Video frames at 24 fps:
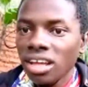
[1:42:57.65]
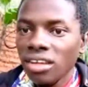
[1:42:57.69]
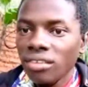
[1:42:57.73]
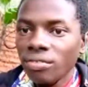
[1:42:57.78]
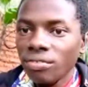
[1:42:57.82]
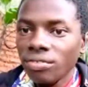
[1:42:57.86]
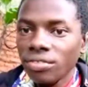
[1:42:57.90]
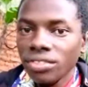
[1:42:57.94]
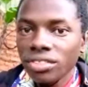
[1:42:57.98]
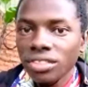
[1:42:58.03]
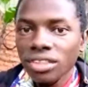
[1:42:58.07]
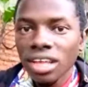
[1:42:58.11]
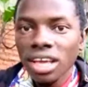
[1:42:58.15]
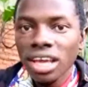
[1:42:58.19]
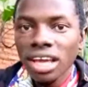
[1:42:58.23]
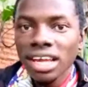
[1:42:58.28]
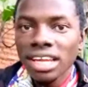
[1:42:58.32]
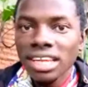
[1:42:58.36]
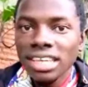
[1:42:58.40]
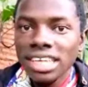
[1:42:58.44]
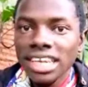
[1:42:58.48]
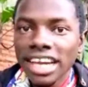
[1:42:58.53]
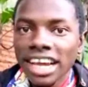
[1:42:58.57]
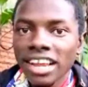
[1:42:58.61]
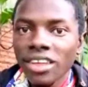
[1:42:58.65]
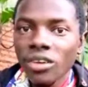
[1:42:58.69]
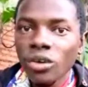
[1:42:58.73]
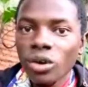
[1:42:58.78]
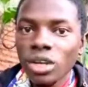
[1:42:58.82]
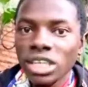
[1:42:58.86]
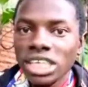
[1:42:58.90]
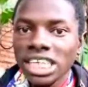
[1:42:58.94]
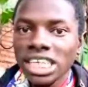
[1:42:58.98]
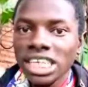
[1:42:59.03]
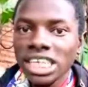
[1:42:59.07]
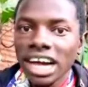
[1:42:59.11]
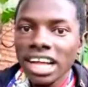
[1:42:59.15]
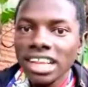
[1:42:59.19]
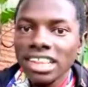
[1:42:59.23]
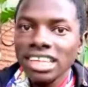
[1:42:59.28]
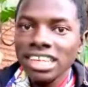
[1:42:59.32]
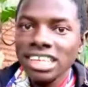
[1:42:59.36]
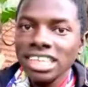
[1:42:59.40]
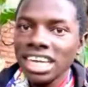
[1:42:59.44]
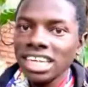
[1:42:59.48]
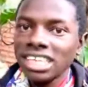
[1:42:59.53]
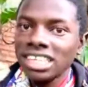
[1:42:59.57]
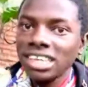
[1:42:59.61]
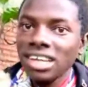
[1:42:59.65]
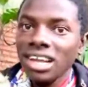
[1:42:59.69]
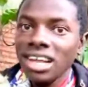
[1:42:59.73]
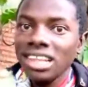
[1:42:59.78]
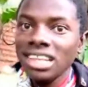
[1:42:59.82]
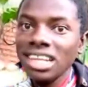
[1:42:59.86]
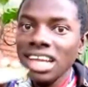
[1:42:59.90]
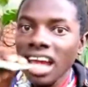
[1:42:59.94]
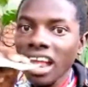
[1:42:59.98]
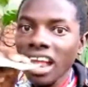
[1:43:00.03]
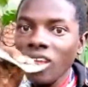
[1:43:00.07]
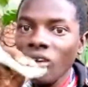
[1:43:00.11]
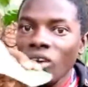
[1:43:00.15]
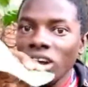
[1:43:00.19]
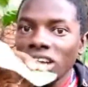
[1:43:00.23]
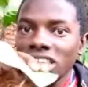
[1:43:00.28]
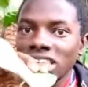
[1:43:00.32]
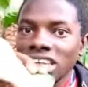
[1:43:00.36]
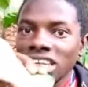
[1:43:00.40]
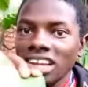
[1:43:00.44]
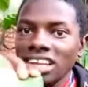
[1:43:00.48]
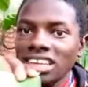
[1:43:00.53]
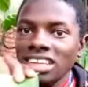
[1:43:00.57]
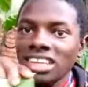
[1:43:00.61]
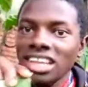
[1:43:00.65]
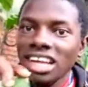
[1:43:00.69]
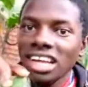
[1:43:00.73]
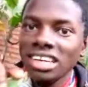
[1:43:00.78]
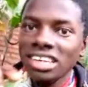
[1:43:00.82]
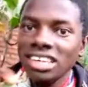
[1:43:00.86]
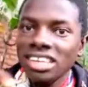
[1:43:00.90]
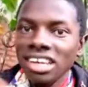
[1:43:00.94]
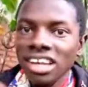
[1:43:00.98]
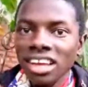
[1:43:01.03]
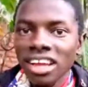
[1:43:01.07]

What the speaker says: Tell your child that